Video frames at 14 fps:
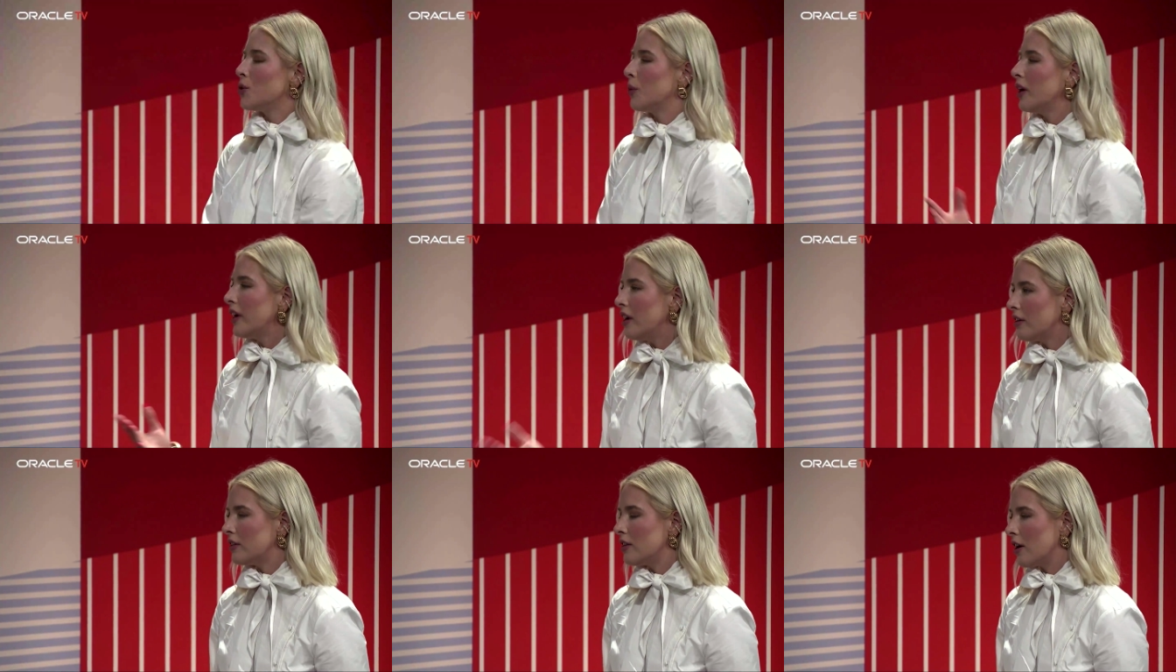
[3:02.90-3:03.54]
we're
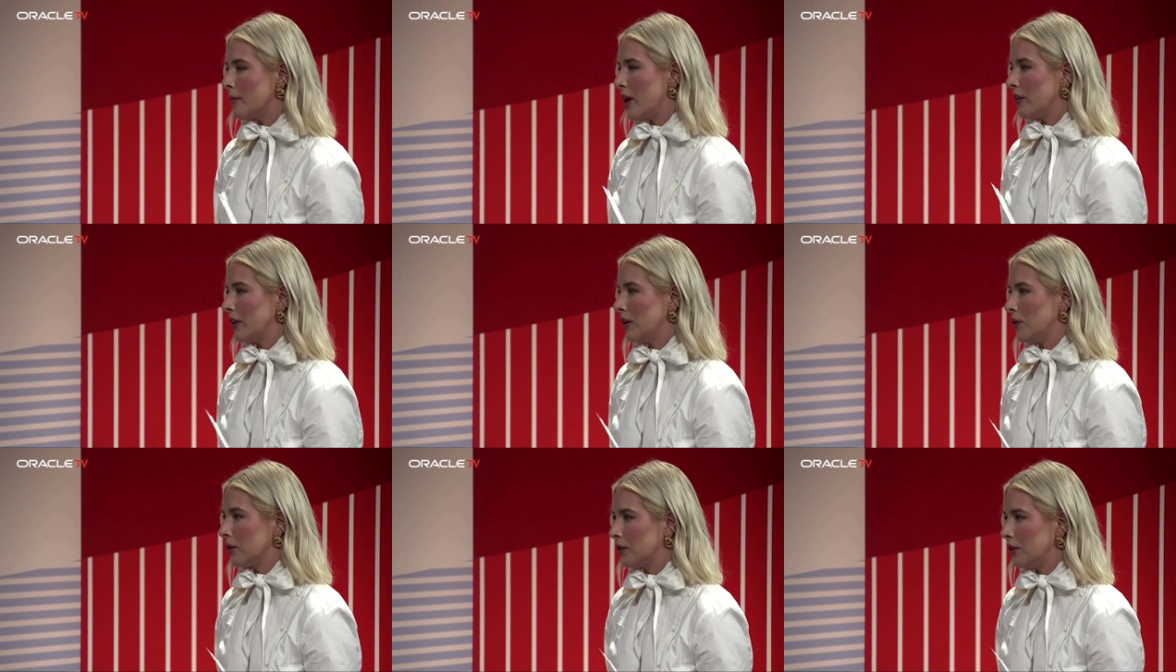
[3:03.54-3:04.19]
here to talk about the
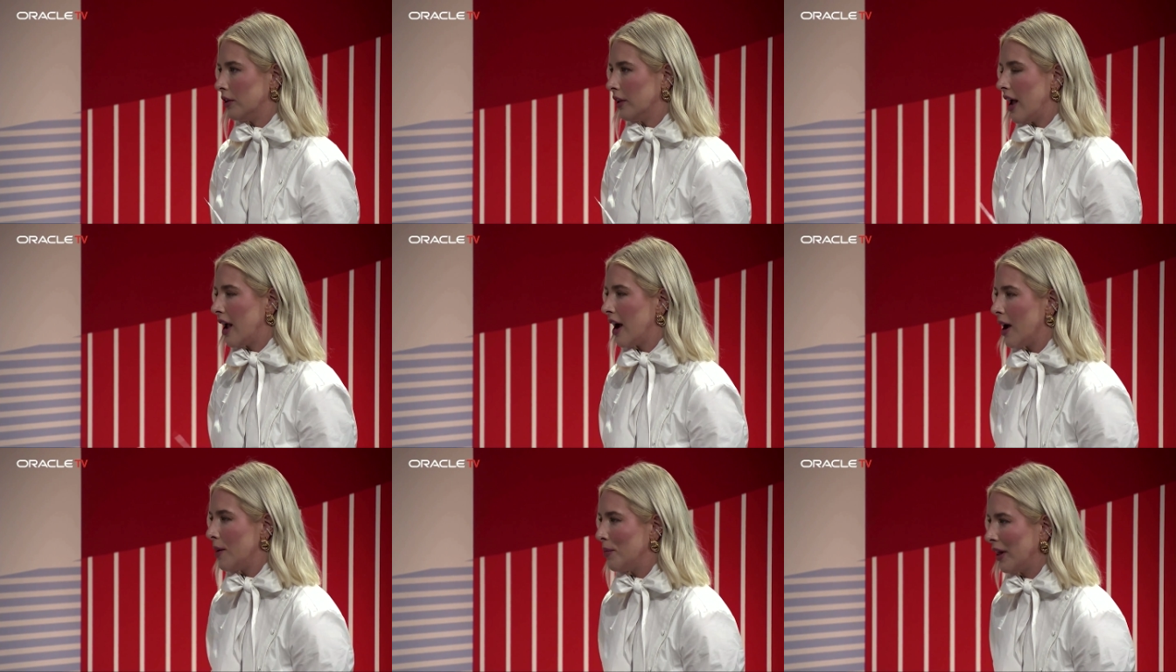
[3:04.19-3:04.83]
Oracle
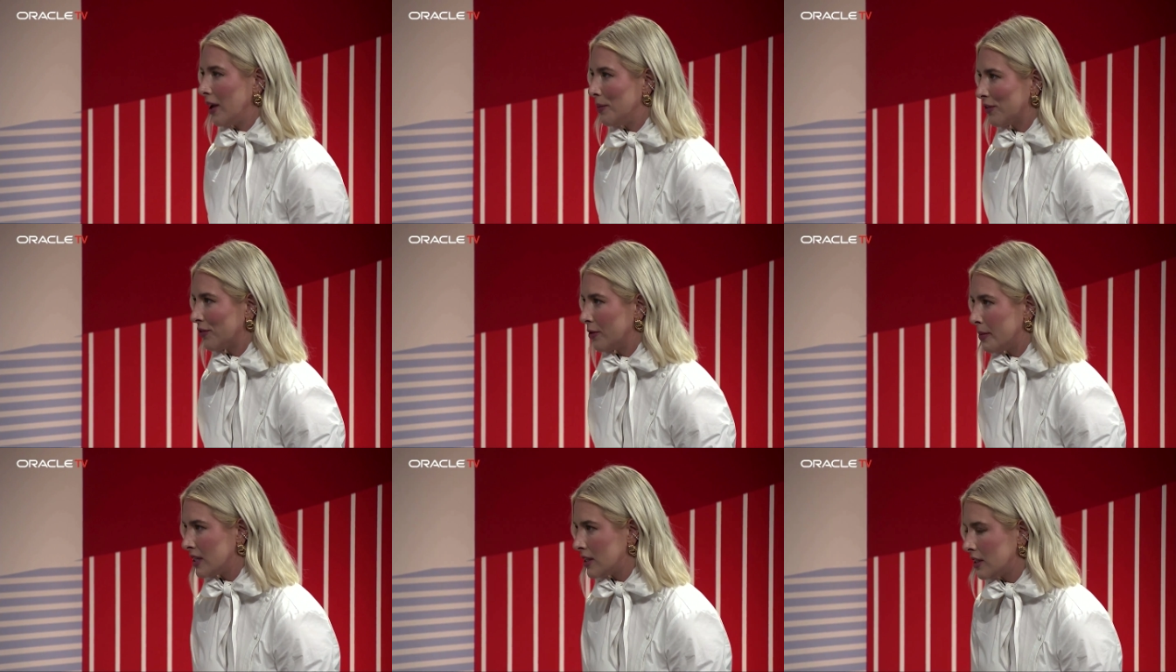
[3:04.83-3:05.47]
AI playbook for
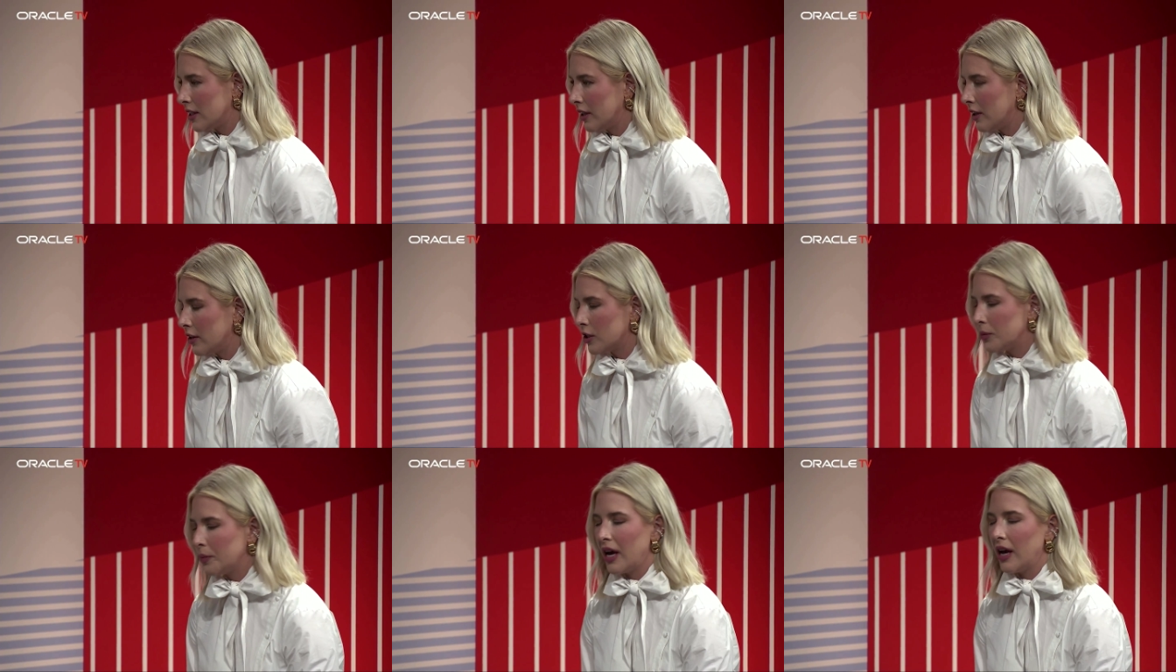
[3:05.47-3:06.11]
business
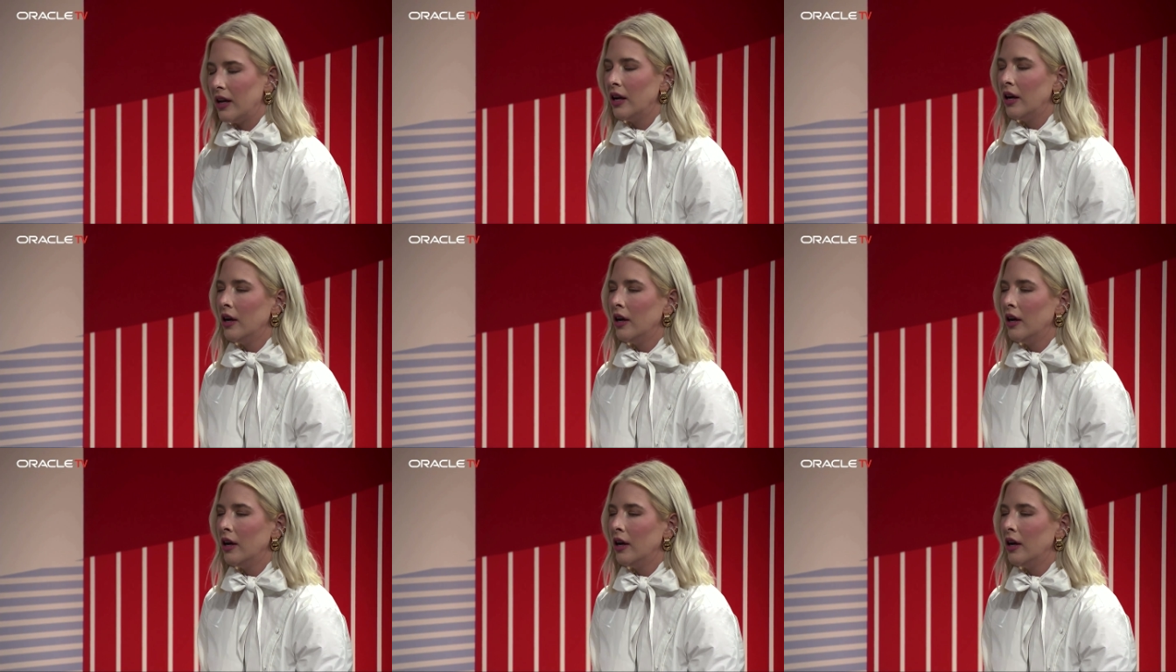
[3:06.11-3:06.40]
leaders, but